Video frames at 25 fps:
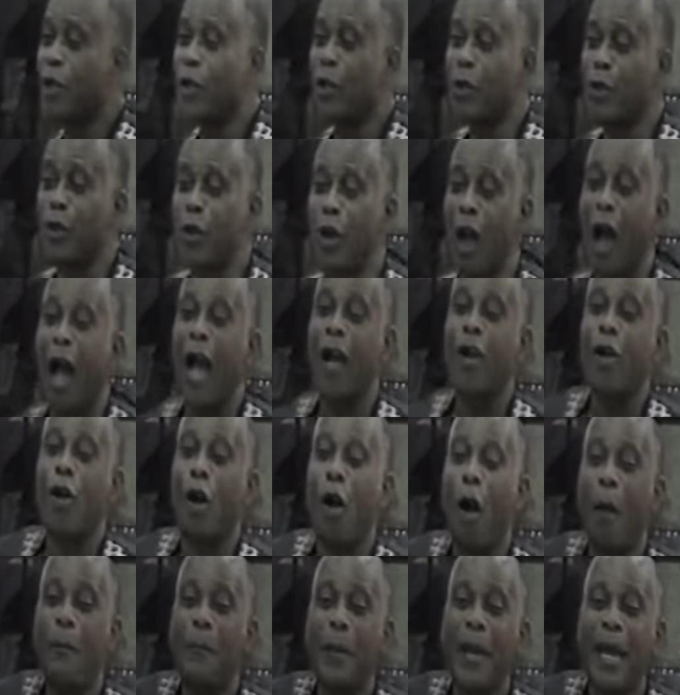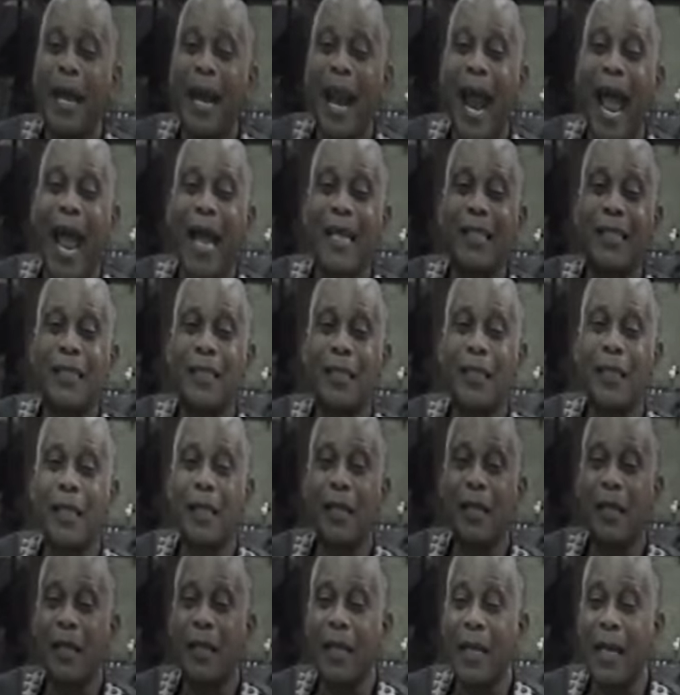Your copyright,
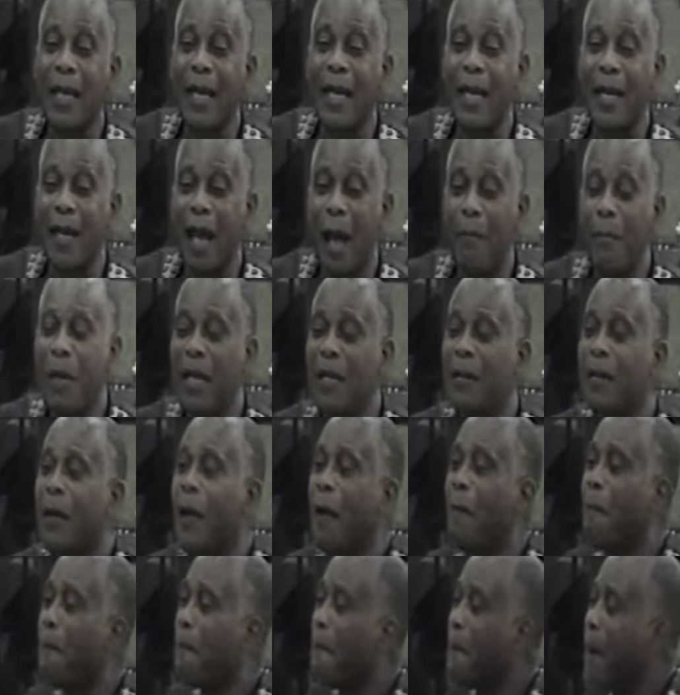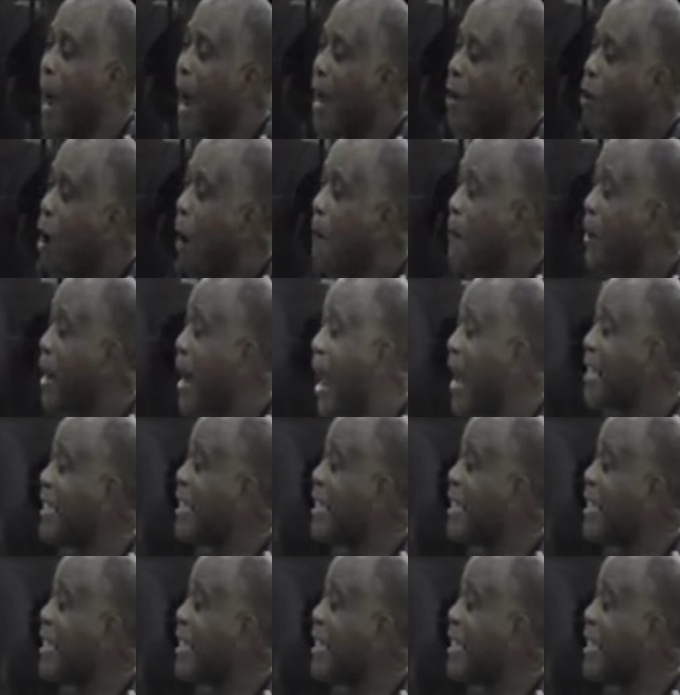I mean, my copyright